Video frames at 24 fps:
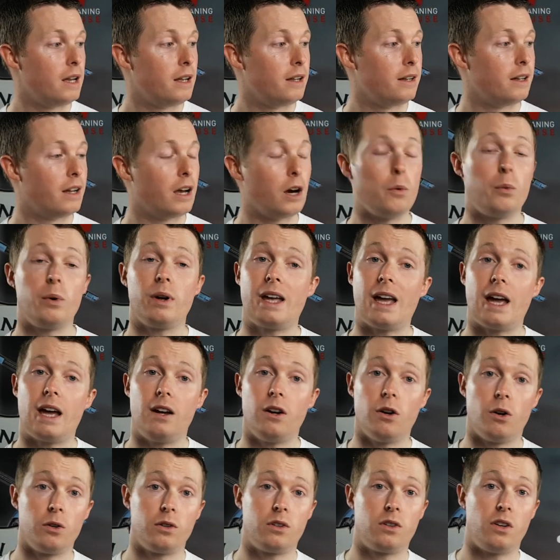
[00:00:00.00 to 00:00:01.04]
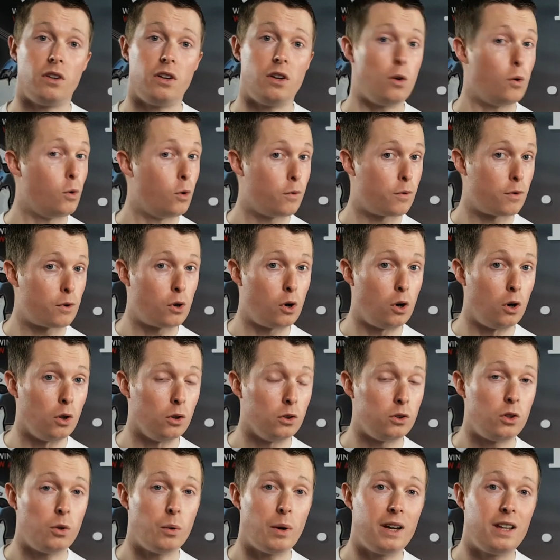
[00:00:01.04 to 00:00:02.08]
Now we're getting on to the overall.
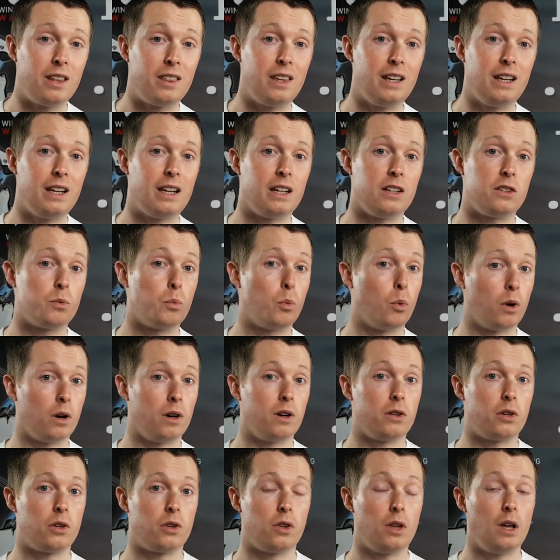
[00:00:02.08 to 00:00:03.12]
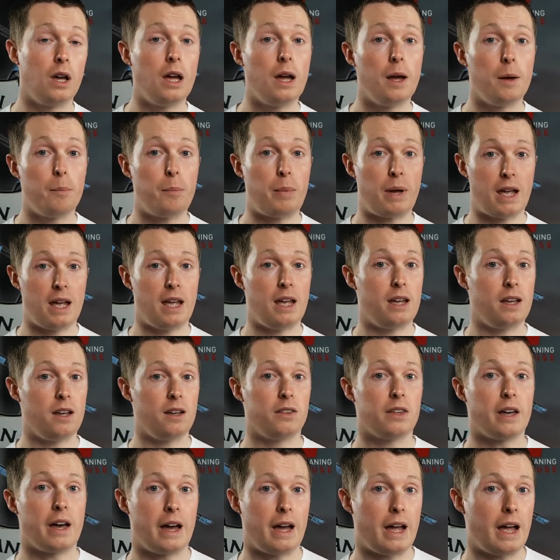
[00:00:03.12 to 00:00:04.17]
Do I think it's worth paying
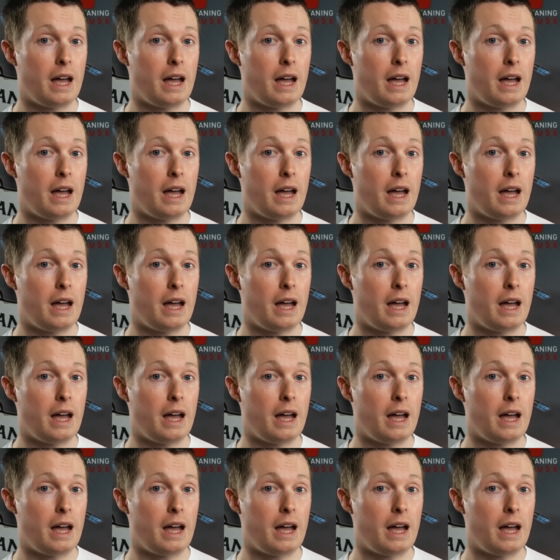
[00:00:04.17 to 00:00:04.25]
that